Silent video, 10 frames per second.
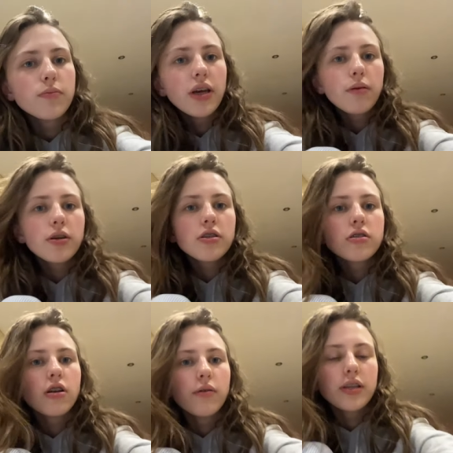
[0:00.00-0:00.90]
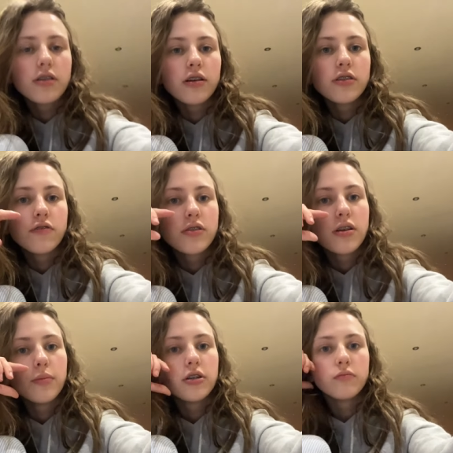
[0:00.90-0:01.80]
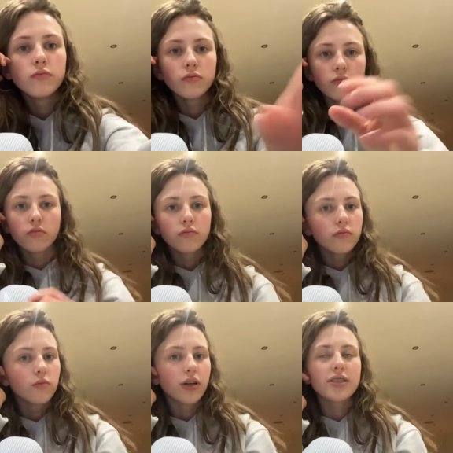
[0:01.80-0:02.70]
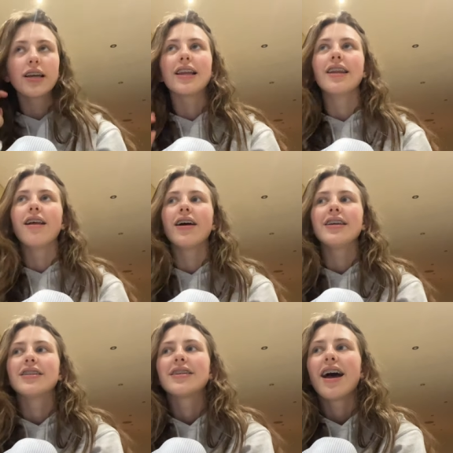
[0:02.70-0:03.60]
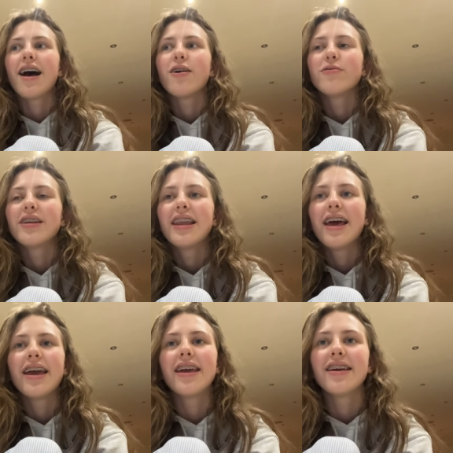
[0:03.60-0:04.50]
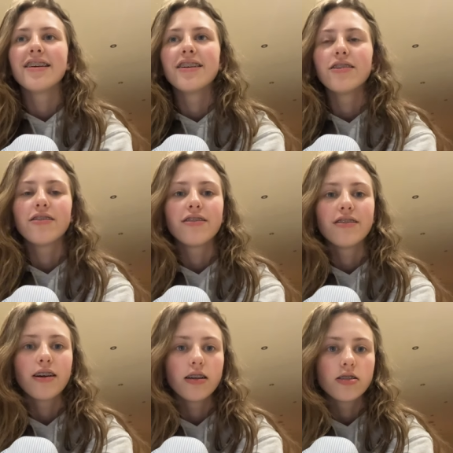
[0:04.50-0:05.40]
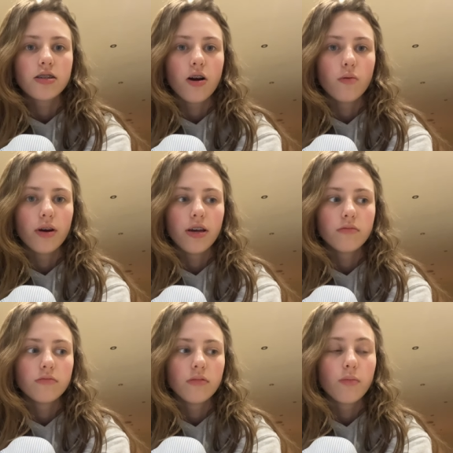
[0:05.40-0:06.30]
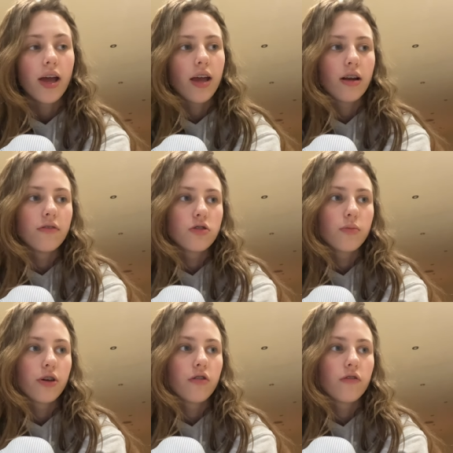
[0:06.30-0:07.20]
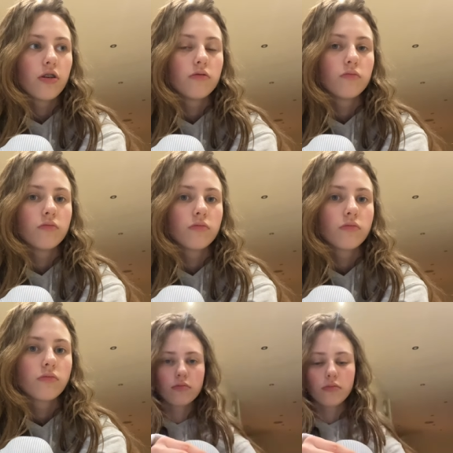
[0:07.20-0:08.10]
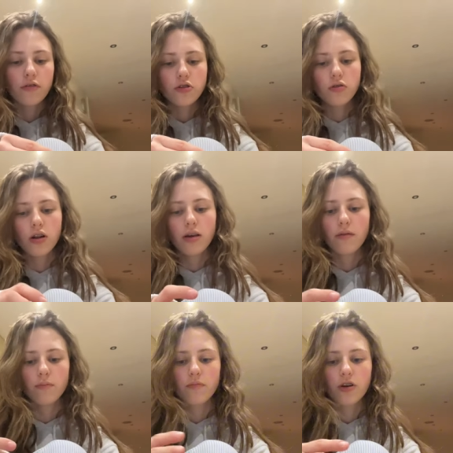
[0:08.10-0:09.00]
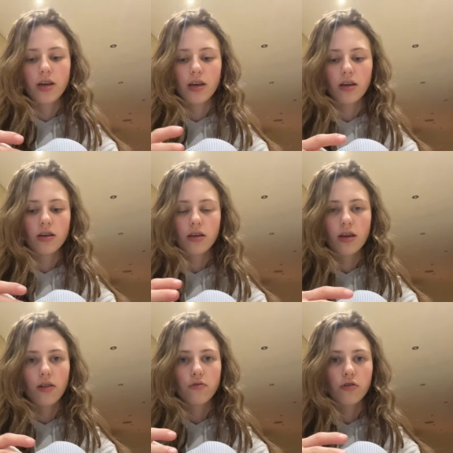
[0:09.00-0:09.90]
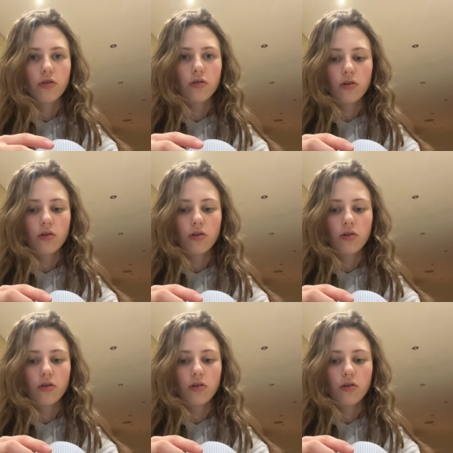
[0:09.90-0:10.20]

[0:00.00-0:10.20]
making me so excited for summer when it's like light out late and oh, I just can't wait. And my A levels will be over. i just want to like fucking get through